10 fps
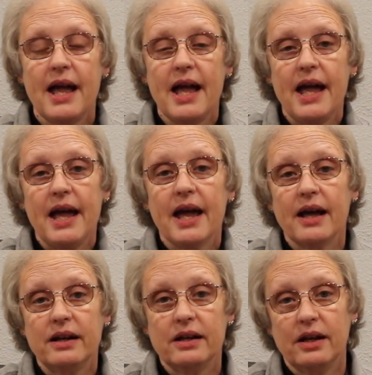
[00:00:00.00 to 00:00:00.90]

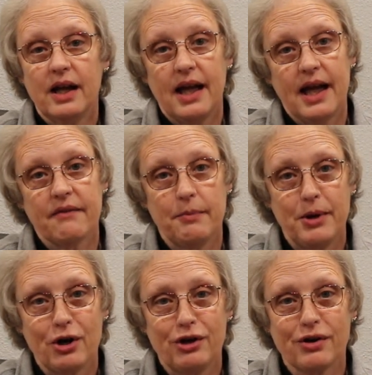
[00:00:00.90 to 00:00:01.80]
and have a
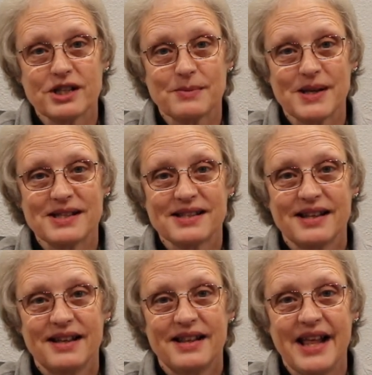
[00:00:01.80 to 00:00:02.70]
Merry Christmas.
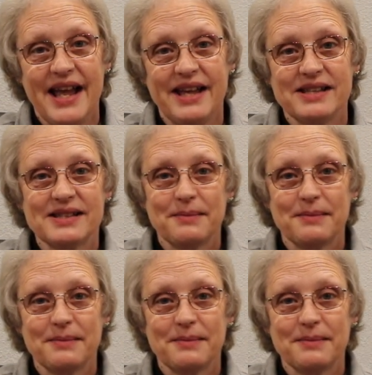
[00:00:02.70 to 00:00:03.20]
Thanks.